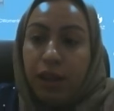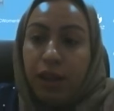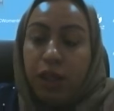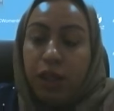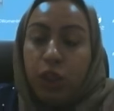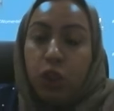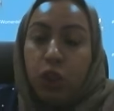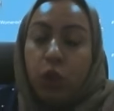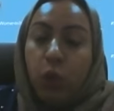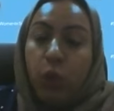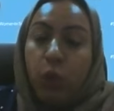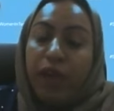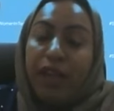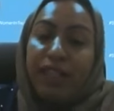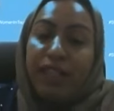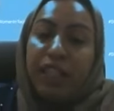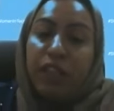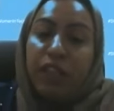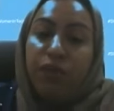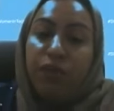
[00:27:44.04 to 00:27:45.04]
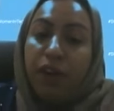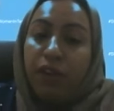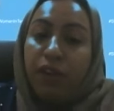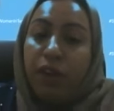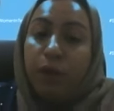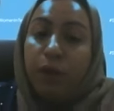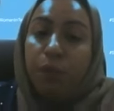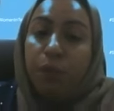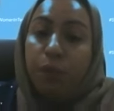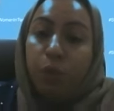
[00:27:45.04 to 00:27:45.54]
So it is
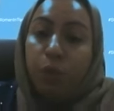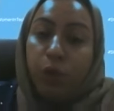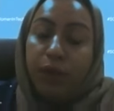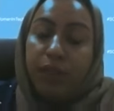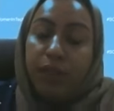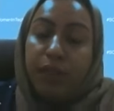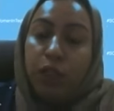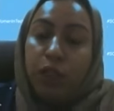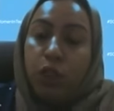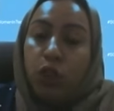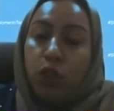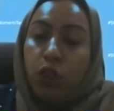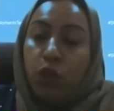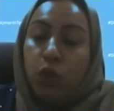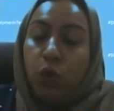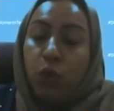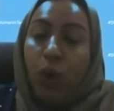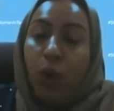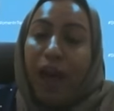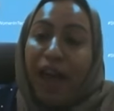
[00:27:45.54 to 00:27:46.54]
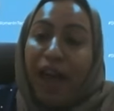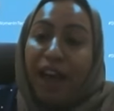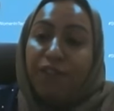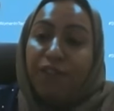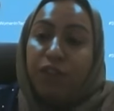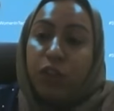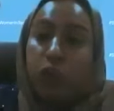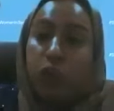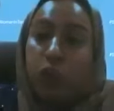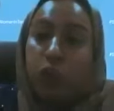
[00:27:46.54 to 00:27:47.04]
very important to
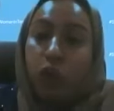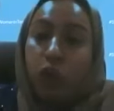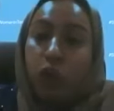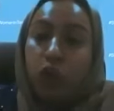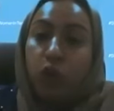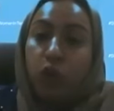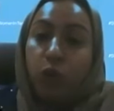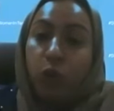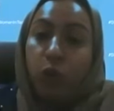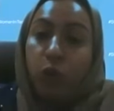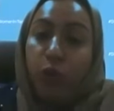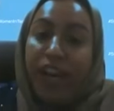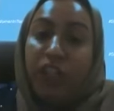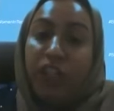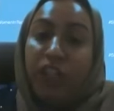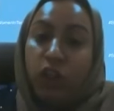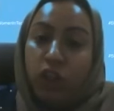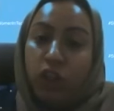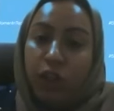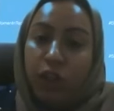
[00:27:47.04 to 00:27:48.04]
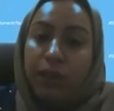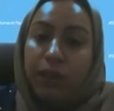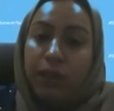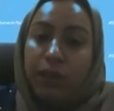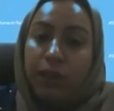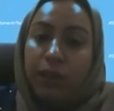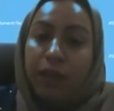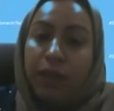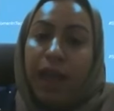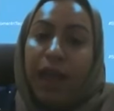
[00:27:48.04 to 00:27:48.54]
have such
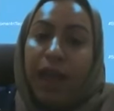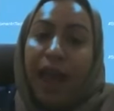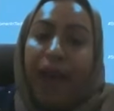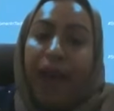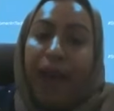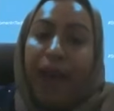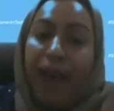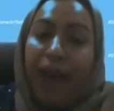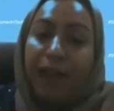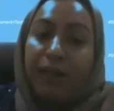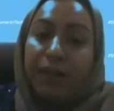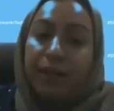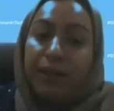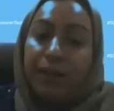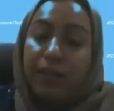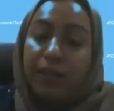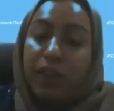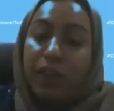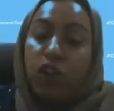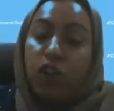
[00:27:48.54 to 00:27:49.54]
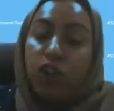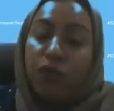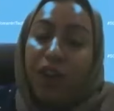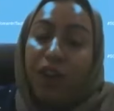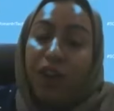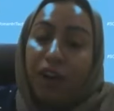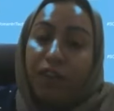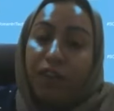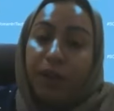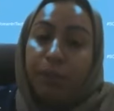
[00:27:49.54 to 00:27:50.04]
ranges and such
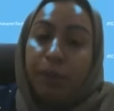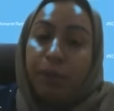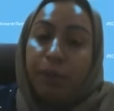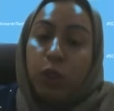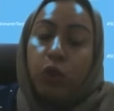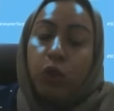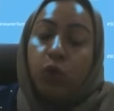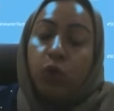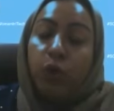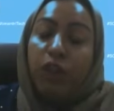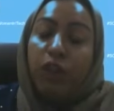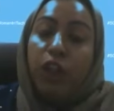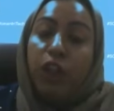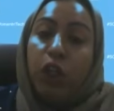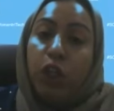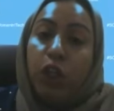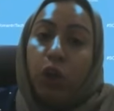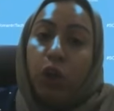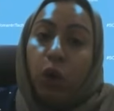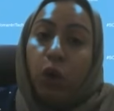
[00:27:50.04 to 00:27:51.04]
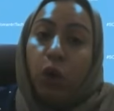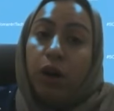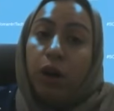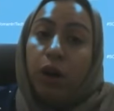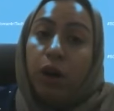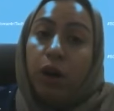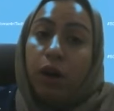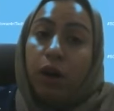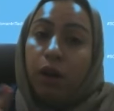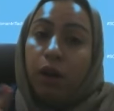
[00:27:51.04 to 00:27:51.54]
variables within your
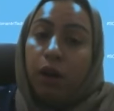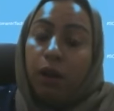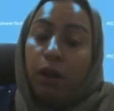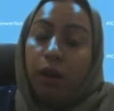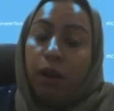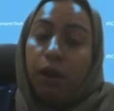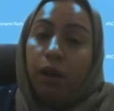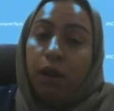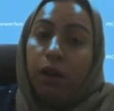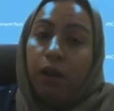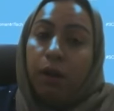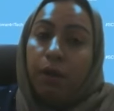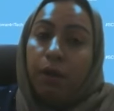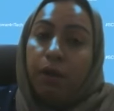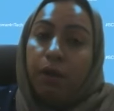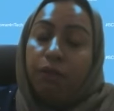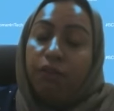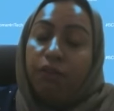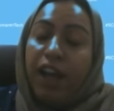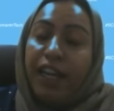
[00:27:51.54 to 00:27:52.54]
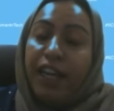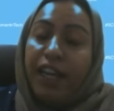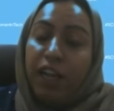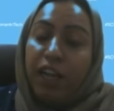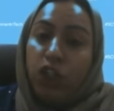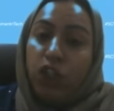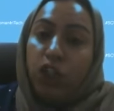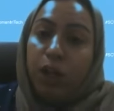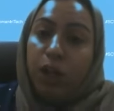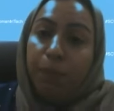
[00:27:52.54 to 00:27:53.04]

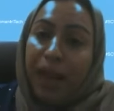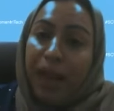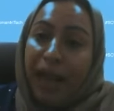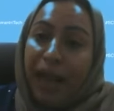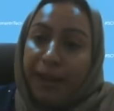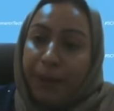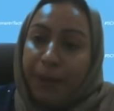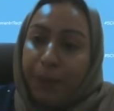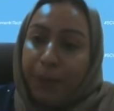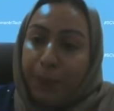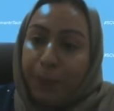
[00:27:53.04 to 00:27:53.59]
financial plan.